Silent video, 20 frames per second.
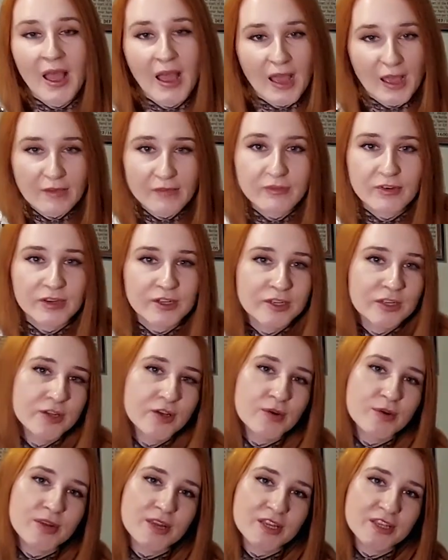Have fun
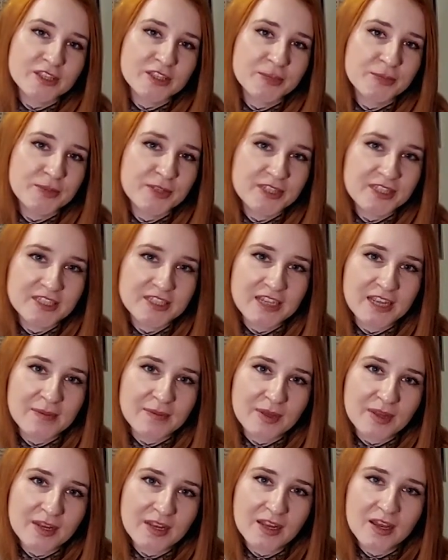going into the BT10
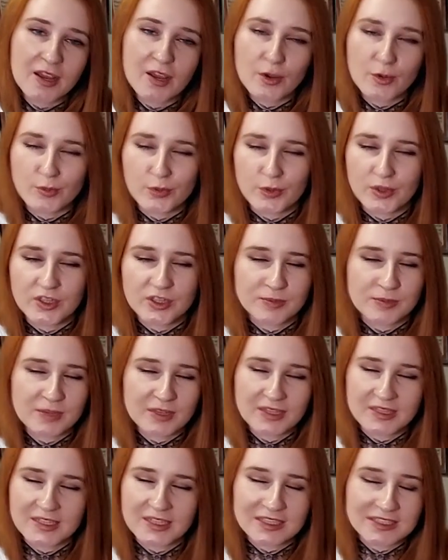meta. I hope you get to play
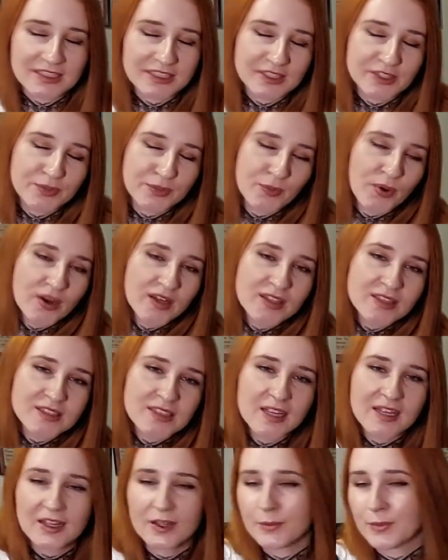the decks that you want.
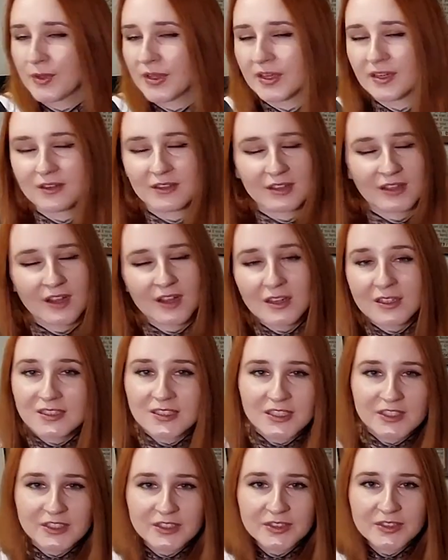I hope you get all the cards
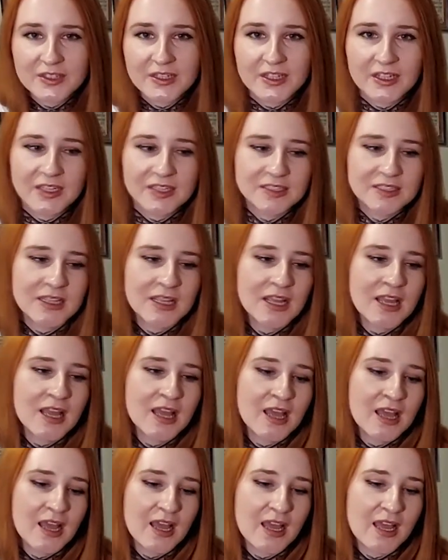that you need.
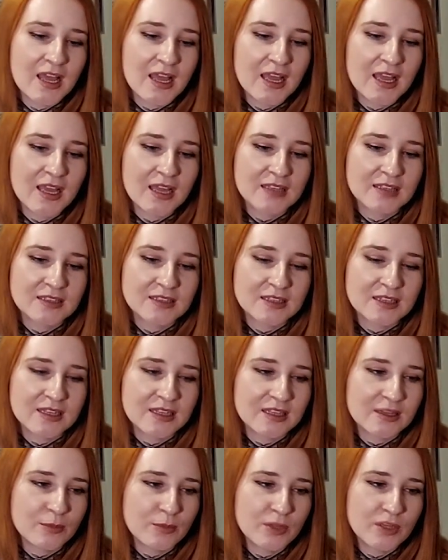And
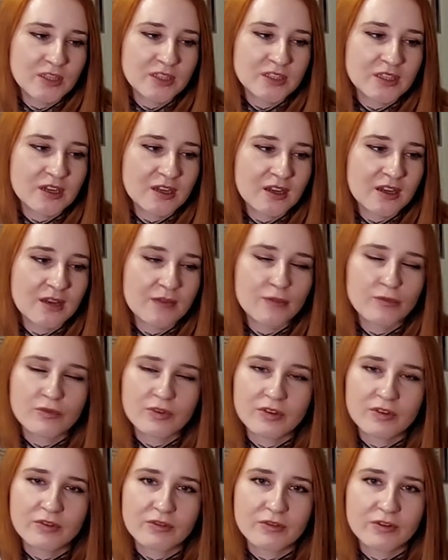in the meantime,
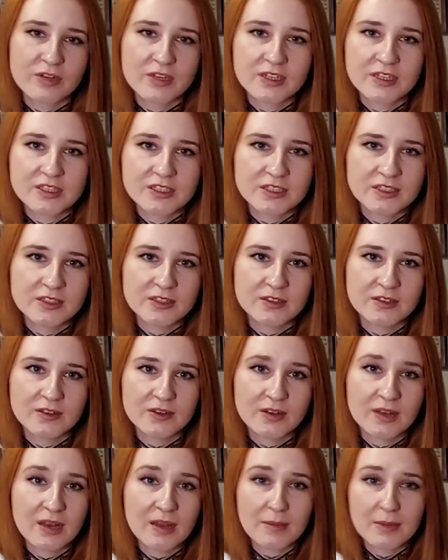feel free
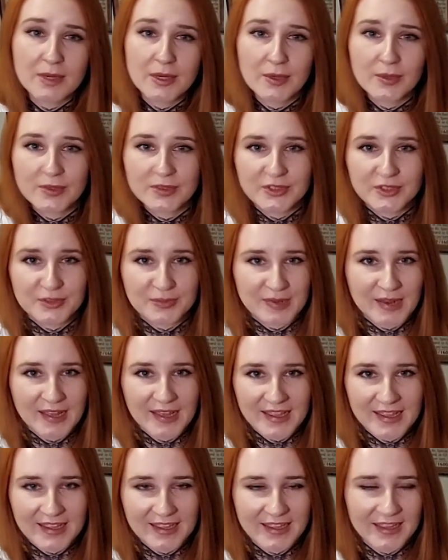to let me know what you're
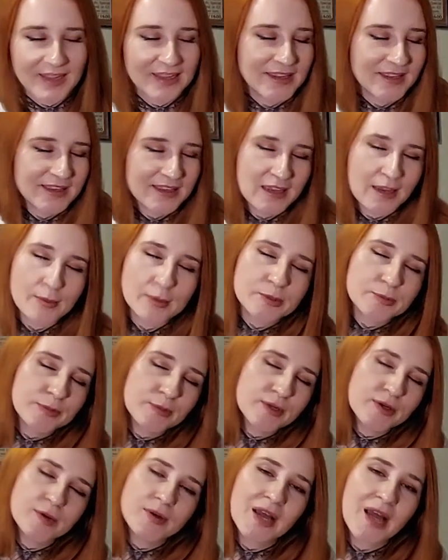playing in the comments
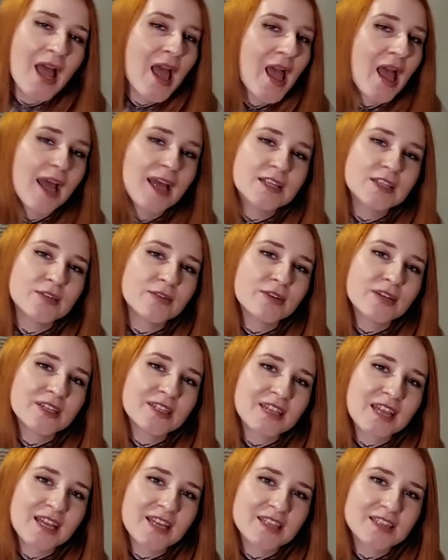below. And don't forget
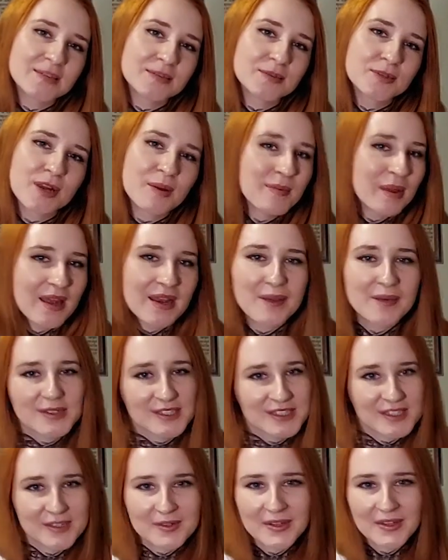to like and subscribe, and I will
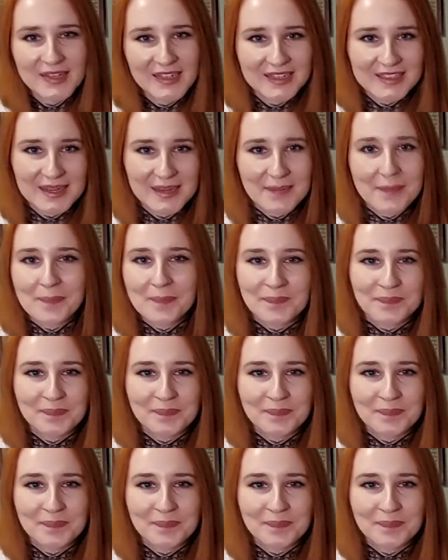see you all next time.